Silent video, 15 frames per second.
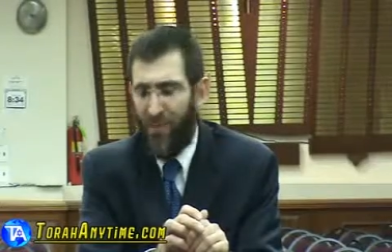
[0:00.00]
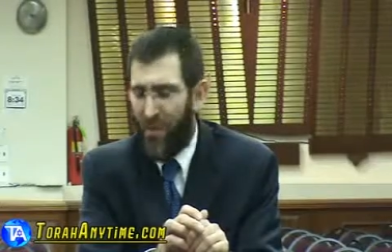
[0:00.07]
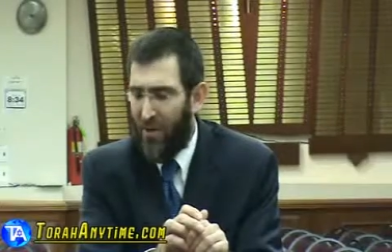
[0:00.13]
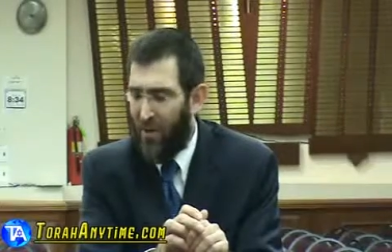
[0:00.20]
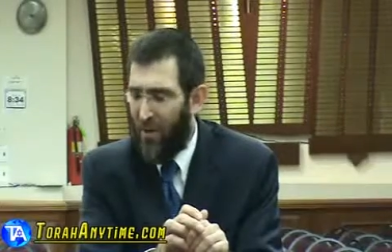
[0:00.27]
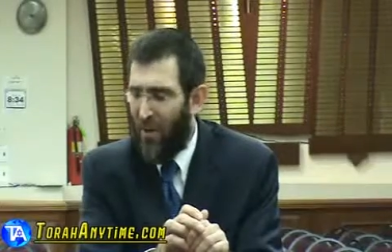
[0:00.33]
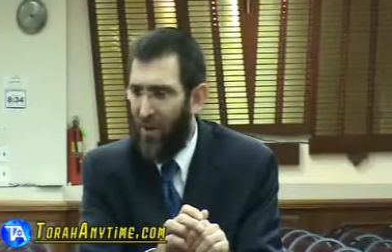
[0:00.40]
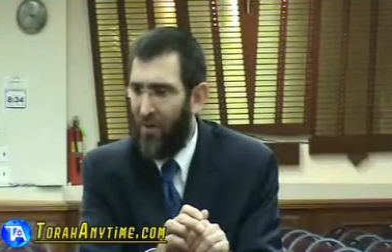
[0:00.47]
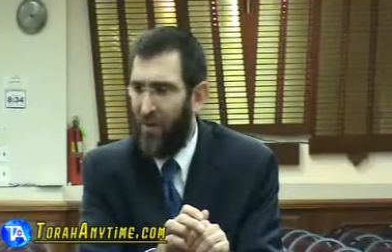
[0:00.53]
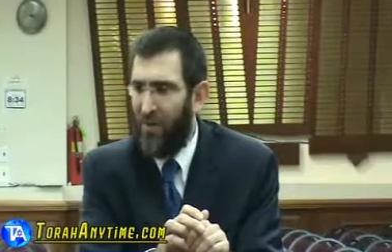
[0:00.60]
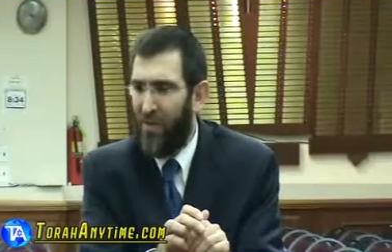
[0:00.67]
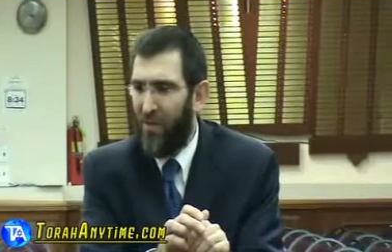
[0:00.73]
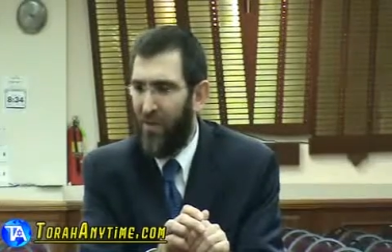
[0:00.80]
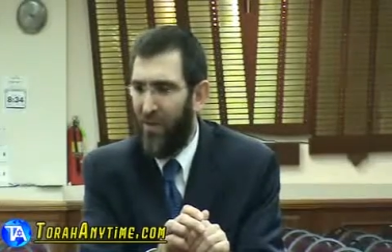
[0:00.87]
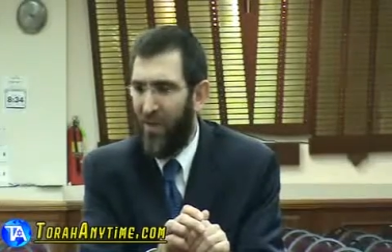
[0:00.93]

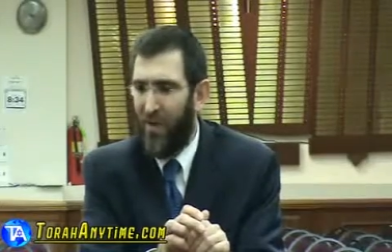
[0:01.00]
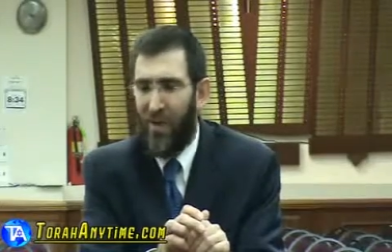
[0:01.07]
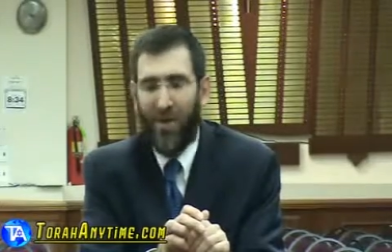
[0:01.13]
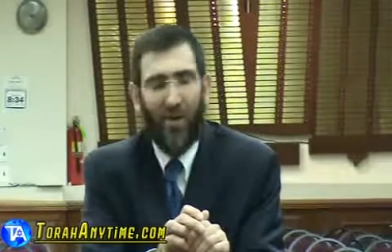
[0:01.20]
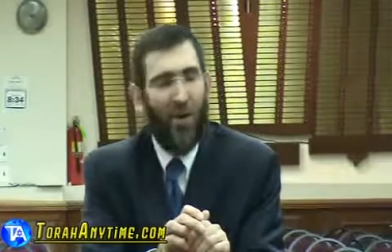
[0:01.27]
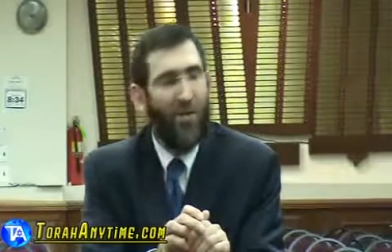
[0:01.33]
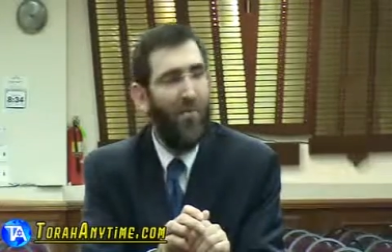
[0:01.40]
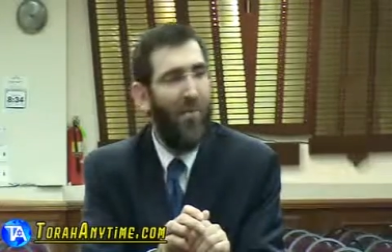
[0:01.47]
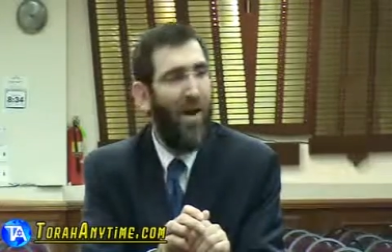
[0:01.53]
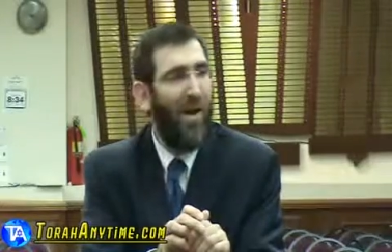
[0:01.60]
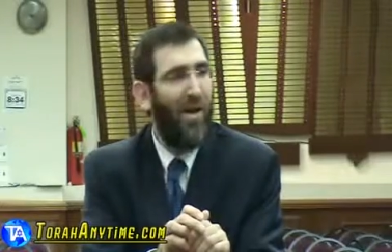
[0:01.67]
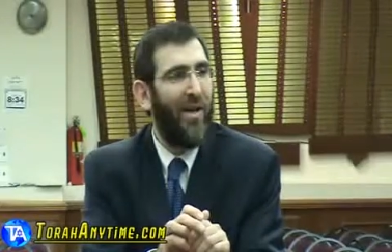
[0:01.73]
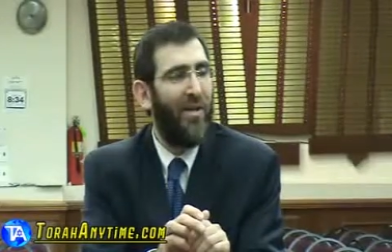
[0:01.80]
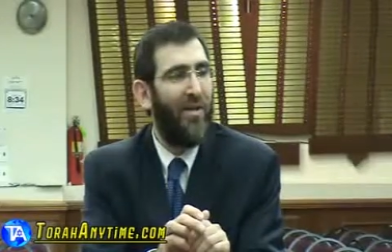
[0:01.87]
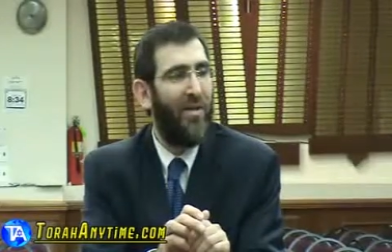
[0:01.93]
because in our
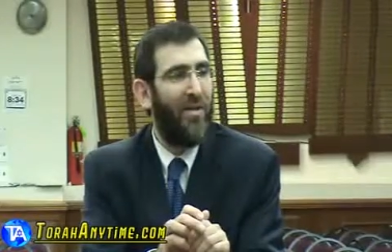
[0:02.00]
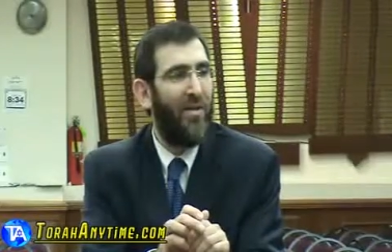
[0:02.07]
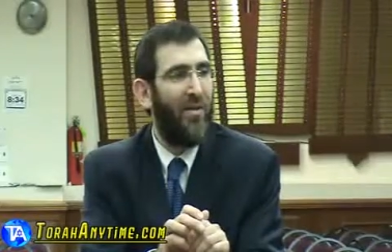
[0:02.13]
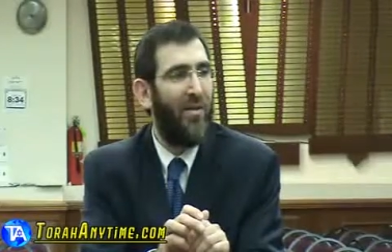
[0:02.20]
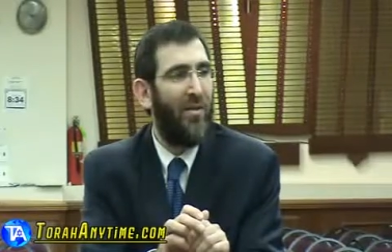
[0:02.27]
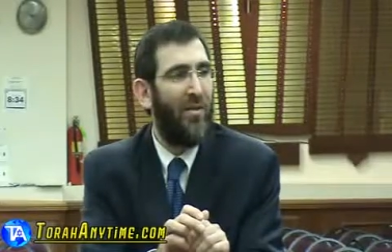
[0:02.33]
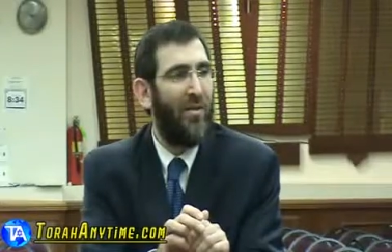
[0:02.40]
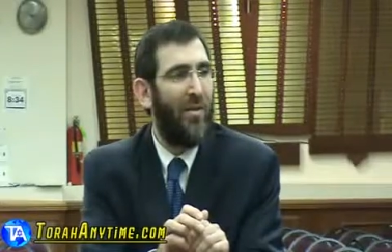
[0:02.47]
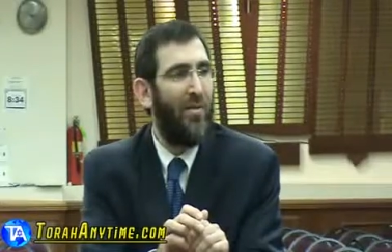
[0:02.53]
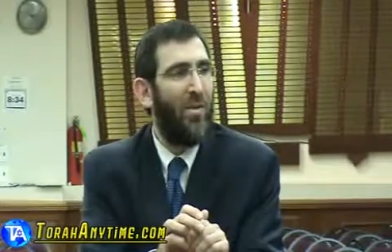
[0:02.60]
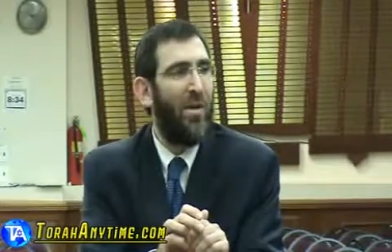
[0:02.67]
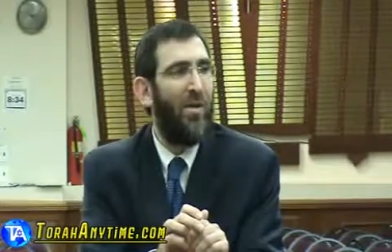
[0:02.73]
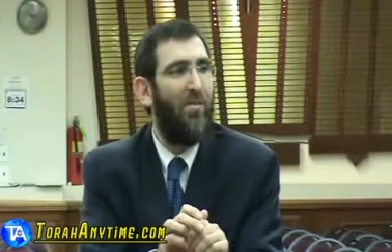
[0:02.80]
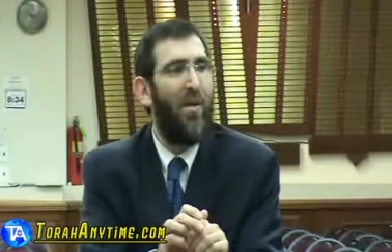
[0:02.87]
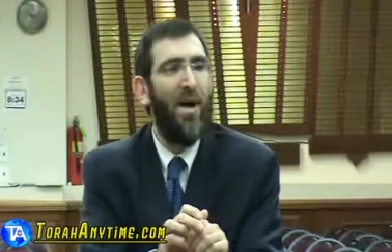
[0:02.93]
minds they
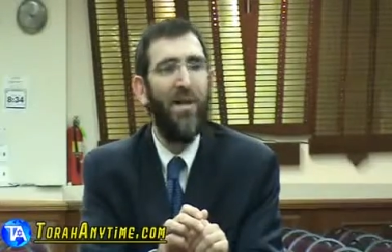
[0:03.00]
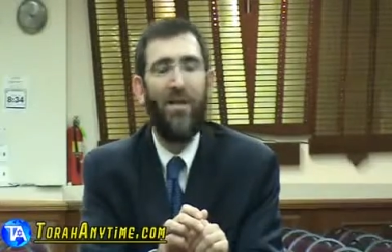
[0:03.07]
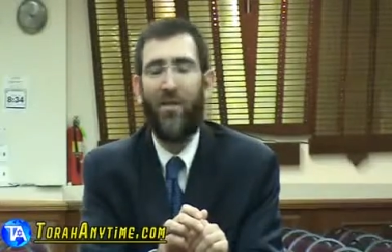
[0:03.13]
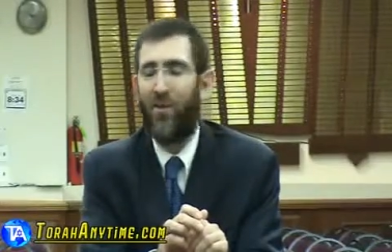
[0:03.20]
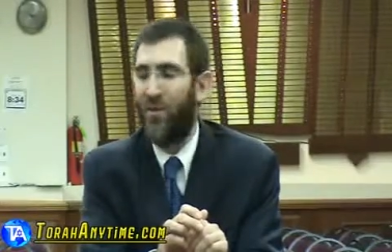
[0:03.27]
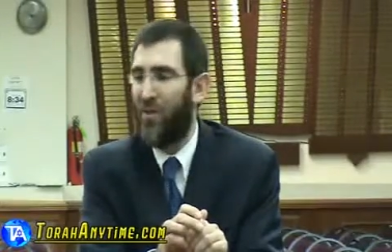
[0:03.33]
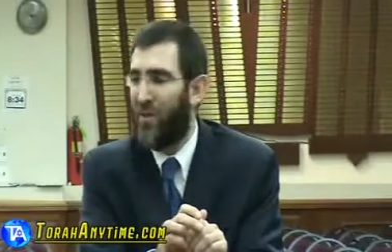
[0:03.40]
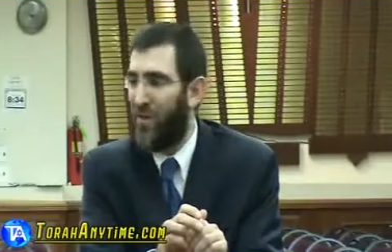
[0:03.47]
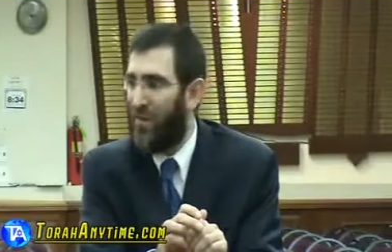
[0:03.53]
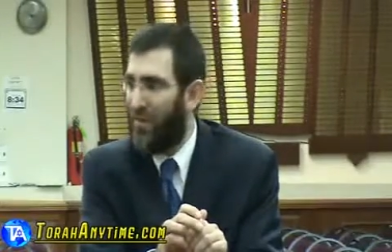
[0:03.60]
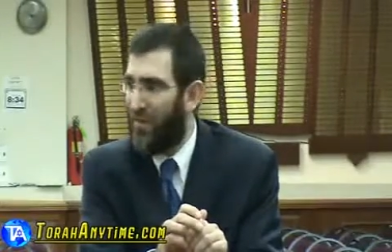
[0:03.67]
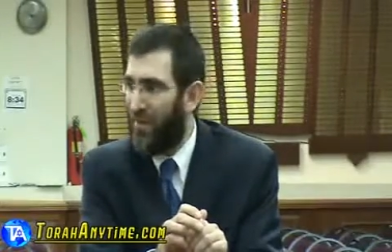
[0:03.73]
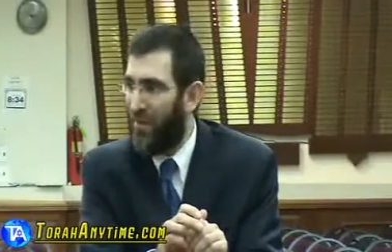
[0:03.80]
become monsters.